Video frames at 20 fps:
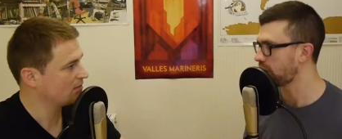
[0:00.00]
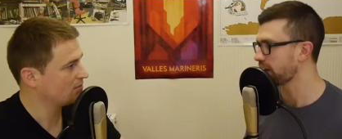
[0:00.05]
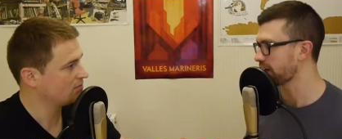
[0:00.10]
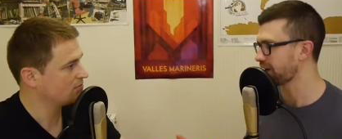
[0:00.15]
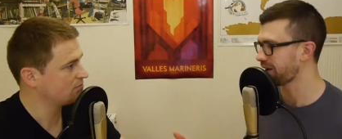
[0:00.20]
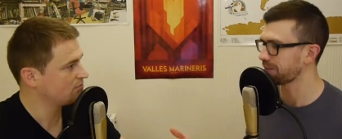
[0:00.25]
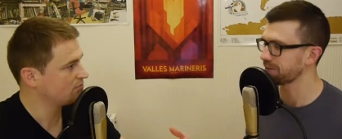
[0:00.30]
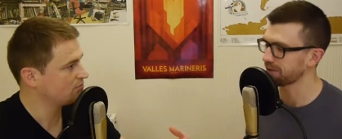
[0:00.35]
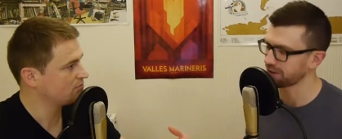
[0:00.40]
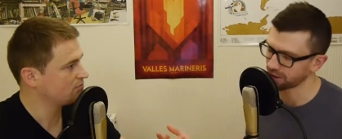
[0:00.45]
Speaker 1: I, I,
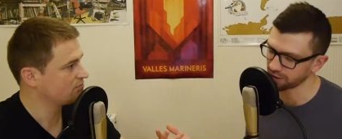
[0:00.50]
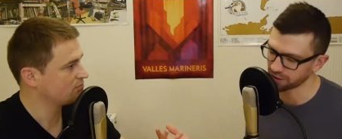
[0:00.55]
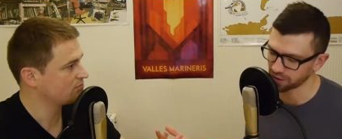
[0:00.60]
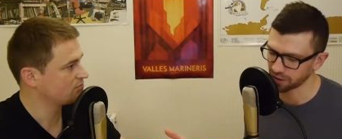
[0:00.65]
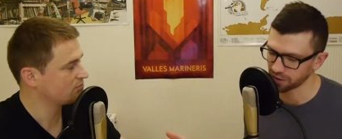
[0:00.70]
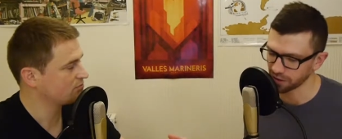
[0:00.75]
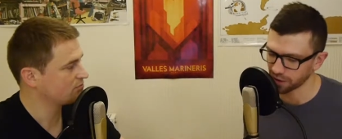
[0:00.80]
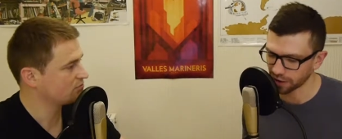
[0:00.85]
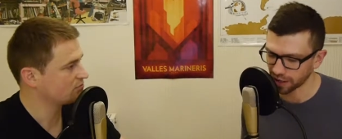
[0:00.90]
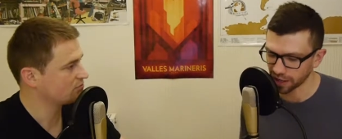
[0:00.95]
mean, I don't
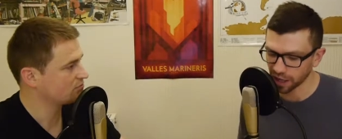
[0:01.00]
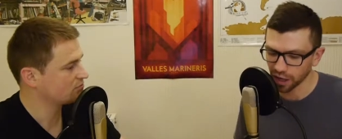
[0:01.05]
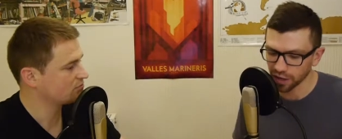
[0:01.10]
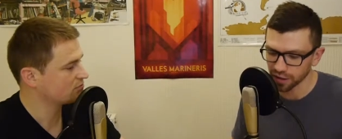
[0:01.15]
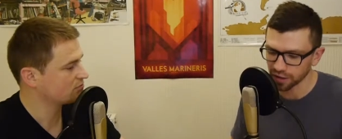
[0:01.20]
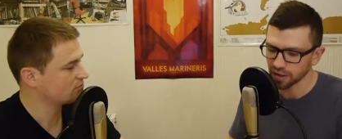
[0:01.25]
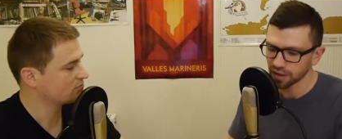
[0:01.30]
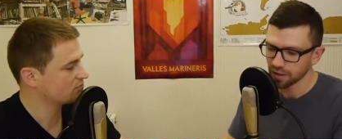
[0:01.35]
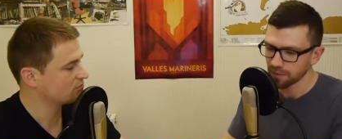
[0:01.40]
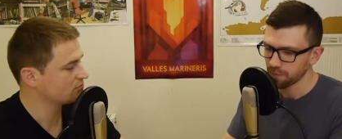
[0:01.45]
know, like it
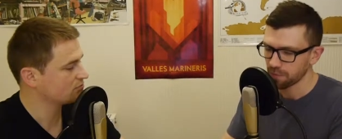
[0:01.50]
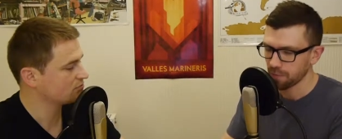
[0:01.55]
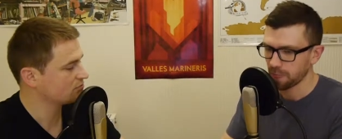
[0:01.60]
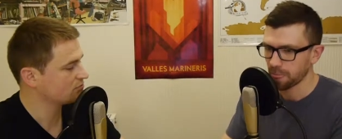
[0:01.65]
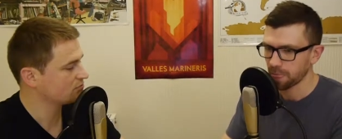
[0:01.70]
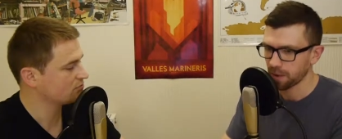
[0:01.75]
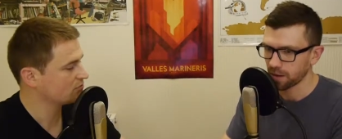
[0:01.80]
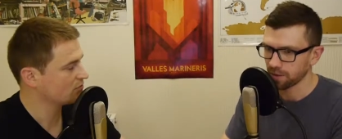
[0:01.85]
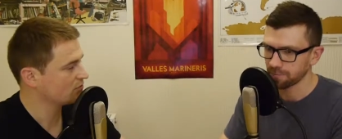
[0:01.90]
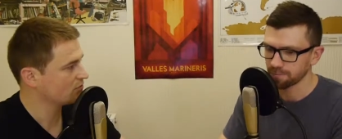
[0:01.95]
kind of
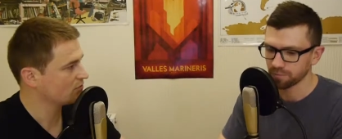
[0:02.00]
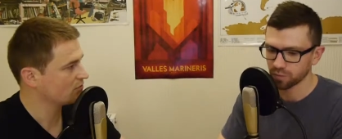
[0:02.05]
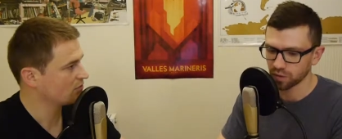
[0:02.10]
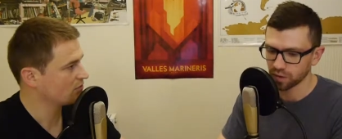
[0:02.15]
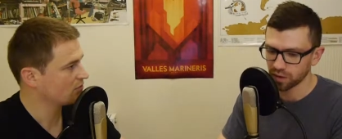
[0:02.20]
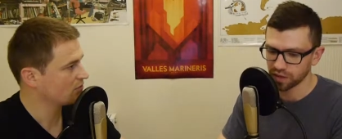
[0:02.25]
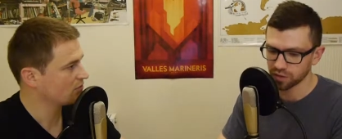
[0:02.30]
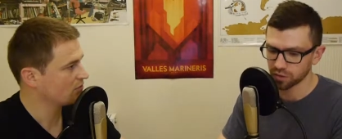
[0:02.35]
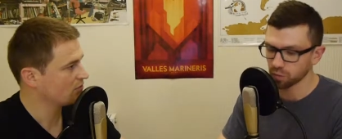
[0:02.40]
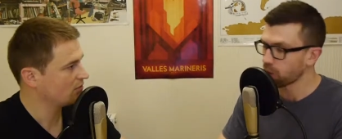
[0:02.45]

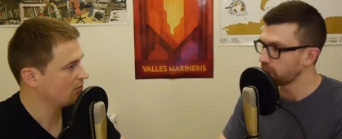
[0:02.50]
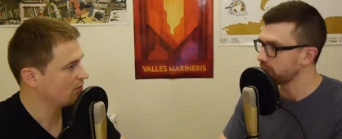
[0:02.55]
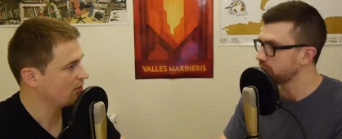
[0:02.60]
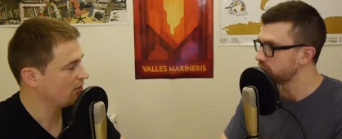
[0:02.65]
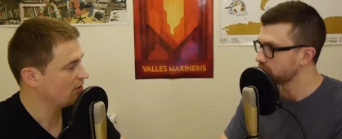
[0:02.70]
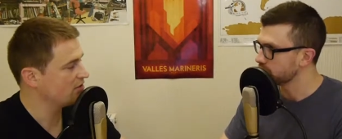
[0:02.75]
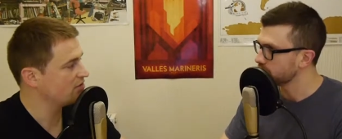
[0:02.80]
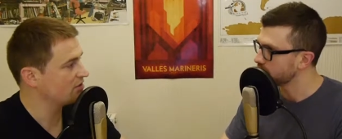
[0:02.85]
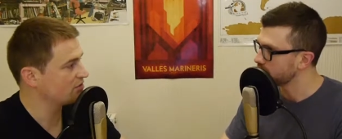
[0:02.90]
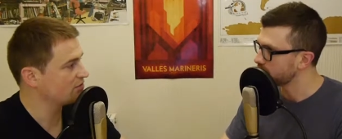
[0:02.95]
it's what we
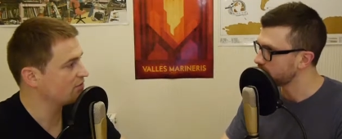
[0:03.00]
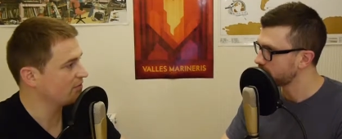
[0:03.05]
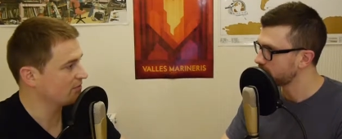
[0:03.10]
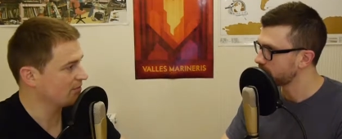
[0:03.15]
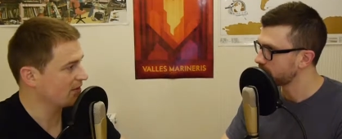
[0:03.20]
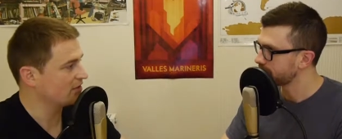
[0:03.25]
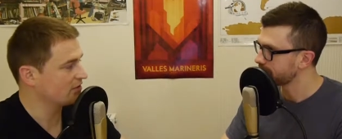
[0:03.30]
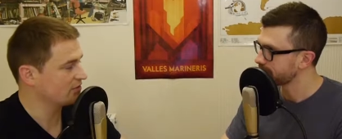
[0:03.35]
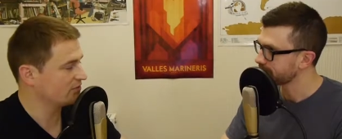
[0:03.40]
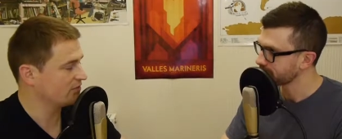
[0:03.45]
do. It does
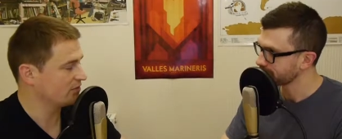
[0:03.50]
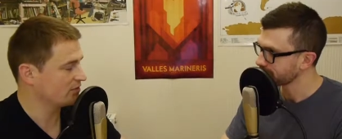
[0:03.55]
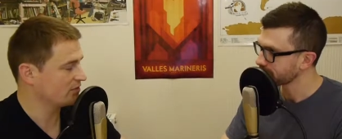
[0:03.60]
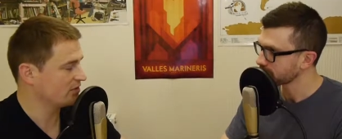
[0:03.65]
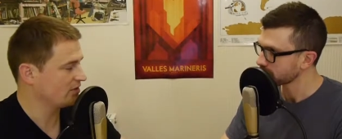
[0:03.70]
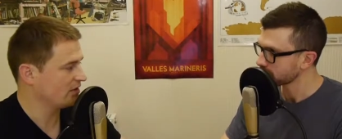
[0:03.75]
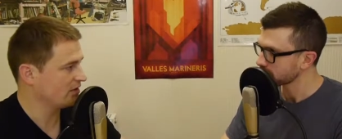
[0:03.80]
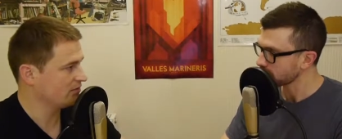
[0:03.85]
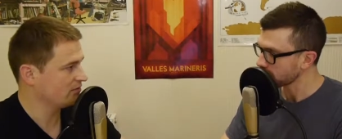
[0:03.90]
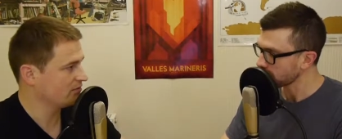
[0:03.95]
make us feel
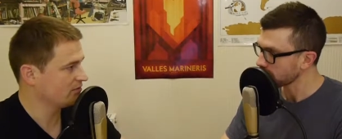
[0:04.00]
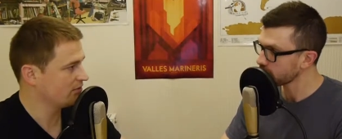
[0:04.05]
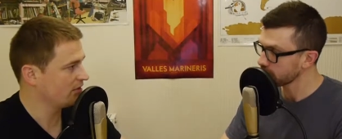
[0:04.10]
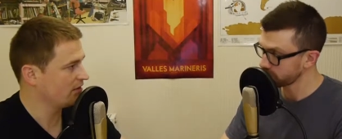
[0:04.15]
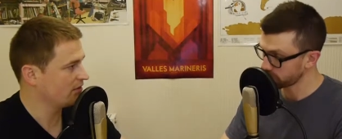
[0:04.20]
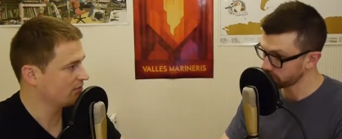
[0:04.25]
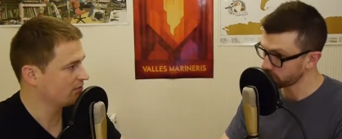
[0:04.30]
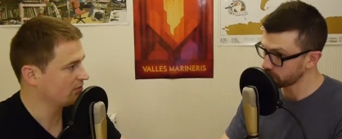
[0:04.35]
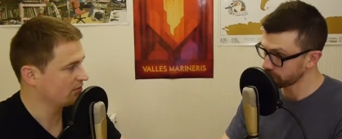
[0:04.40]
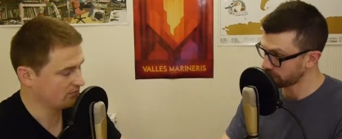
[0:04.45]
good, yeah.
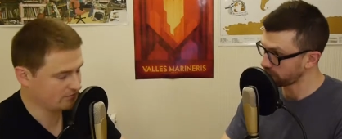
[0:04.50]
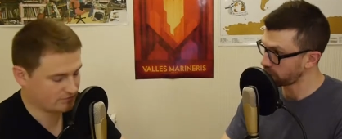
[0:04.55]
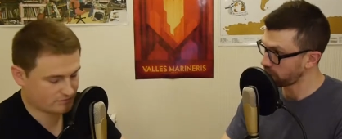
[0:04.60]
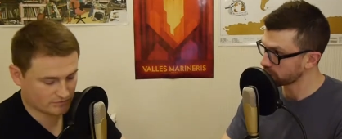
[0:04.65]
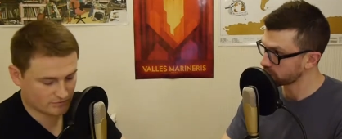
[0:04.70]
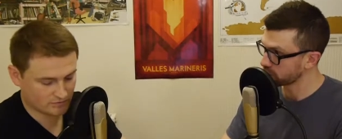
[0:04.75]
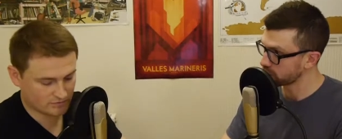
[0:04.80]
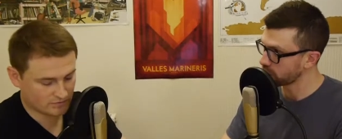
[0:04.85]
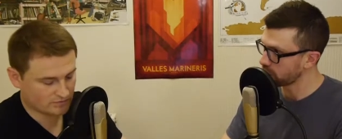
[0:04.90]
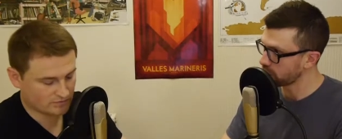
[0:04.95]
we've evolved to